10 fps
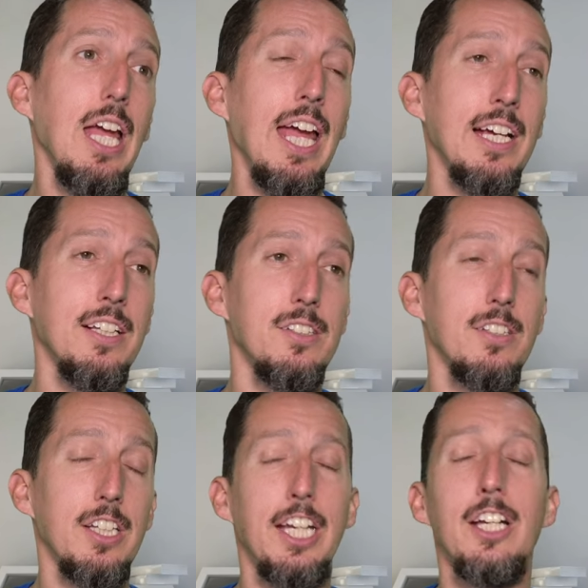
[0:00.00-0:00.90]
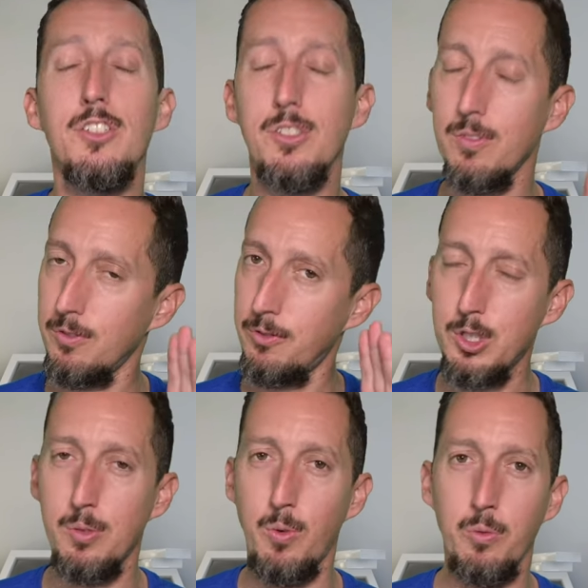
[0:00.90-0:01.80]
And here's,
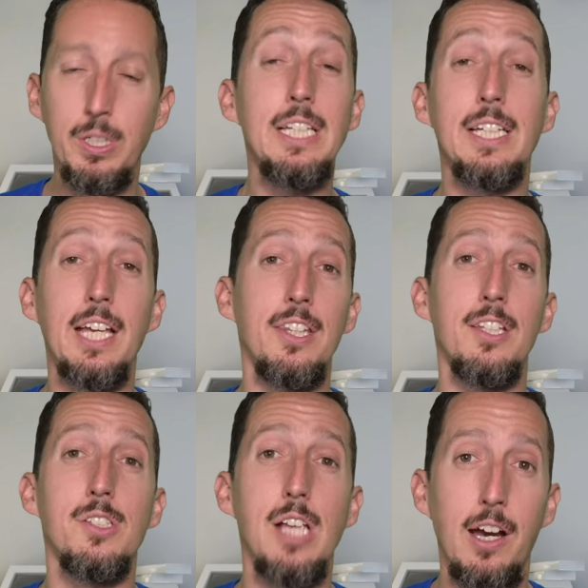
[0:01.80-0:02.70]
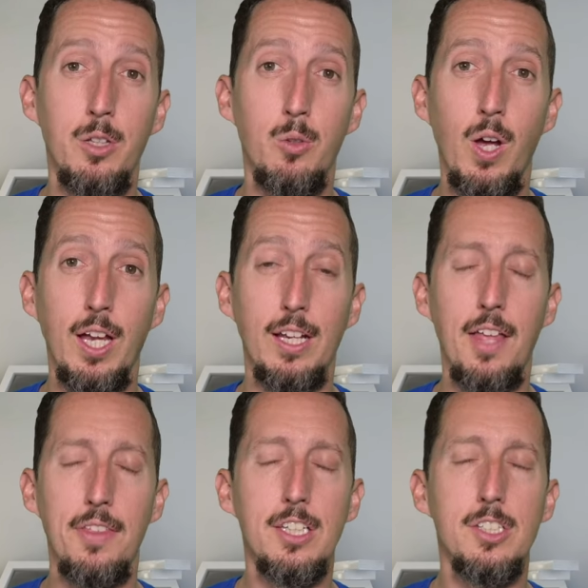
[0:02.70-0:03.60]
first of all, we need to get this out of the way.
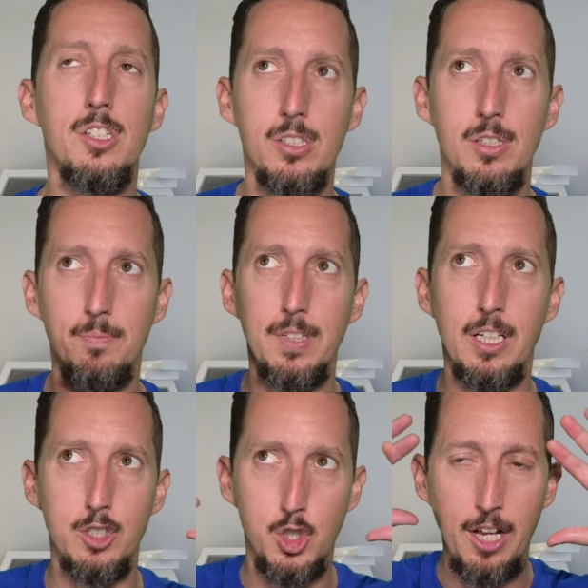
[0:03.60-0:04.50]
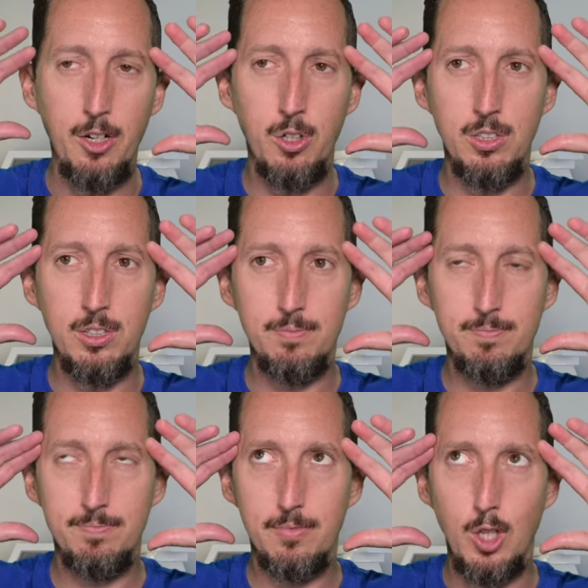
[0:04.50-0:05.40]
I think this is a general
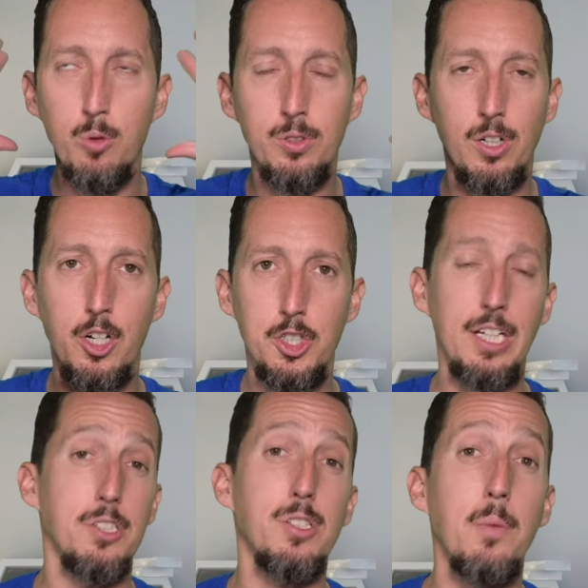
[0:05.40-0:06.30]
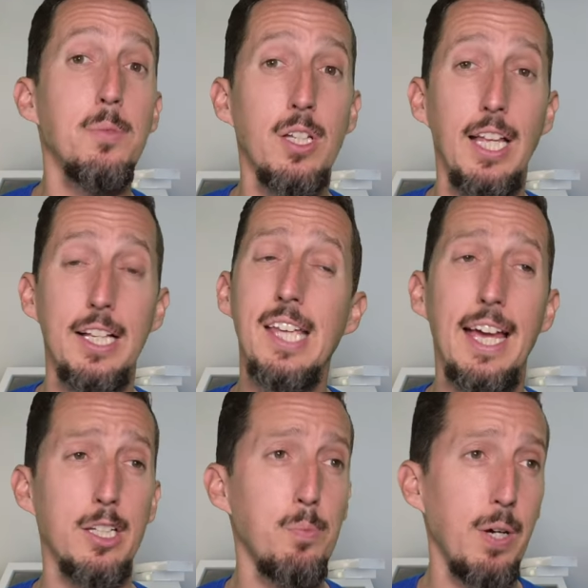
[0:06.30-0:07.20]
overarching assumption that
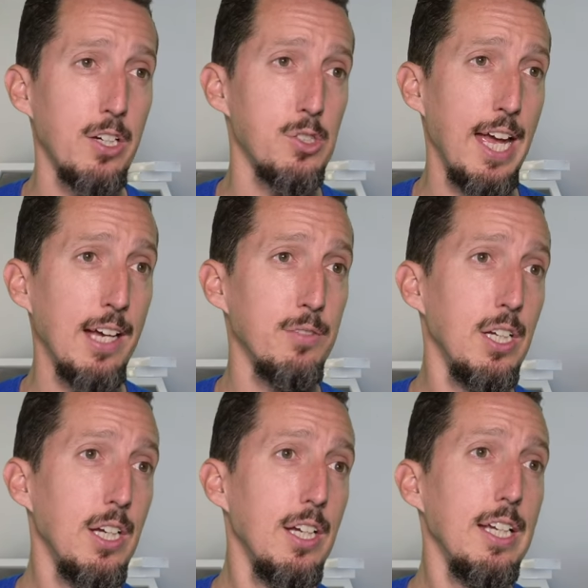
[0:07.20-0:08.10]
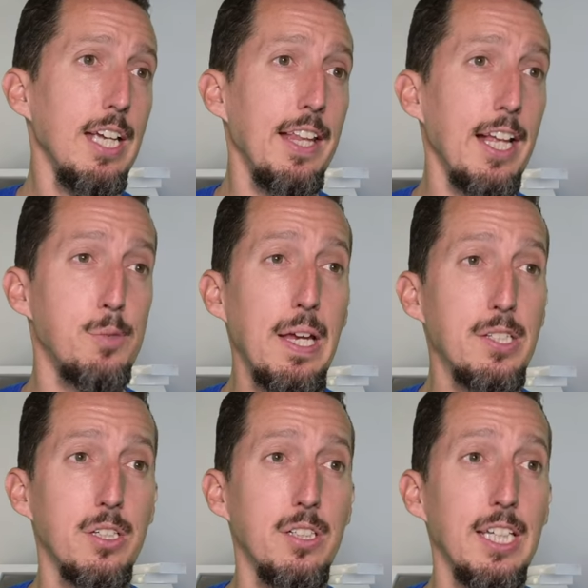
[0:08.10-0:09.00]
tennis players have. And that's
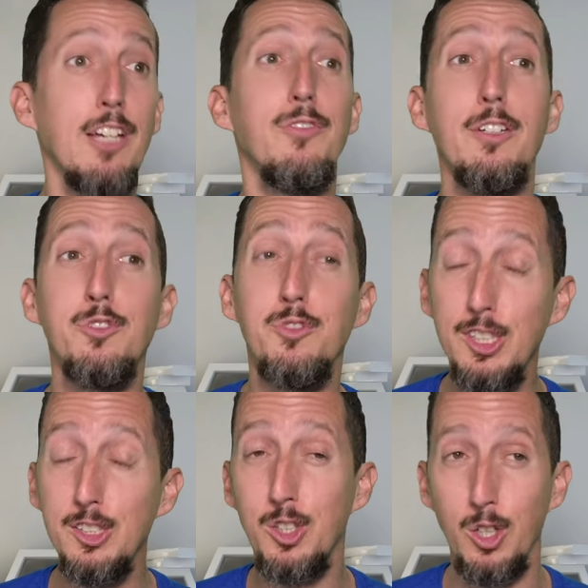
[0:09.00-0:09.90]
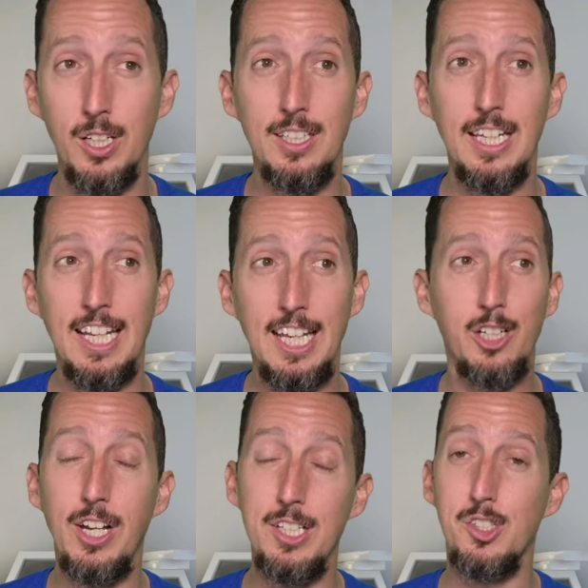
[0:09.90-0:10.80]
basically, if I feel good and hit
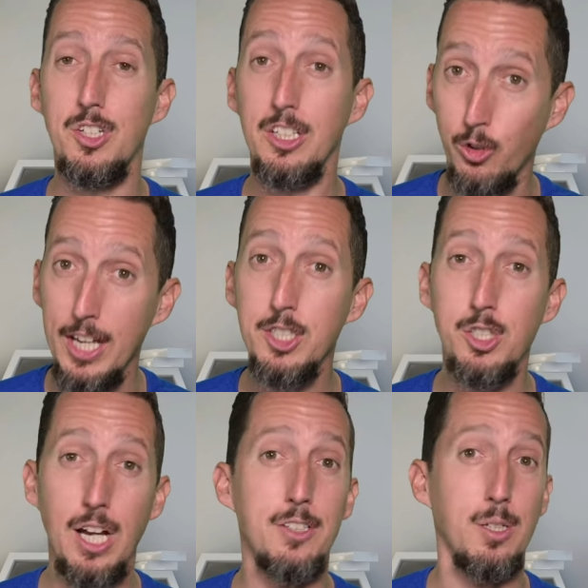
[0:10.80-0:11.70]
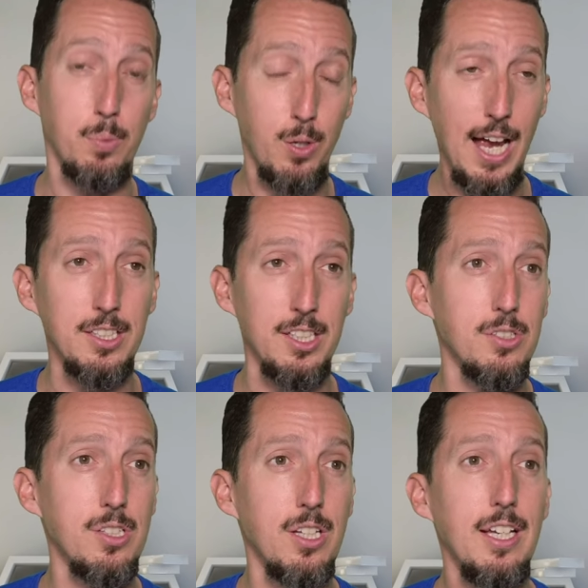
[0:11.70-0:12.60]
great shots in
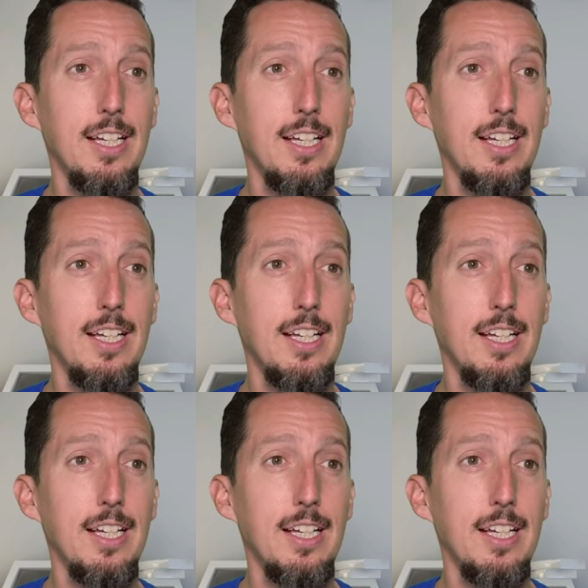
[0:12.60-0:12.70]
practice,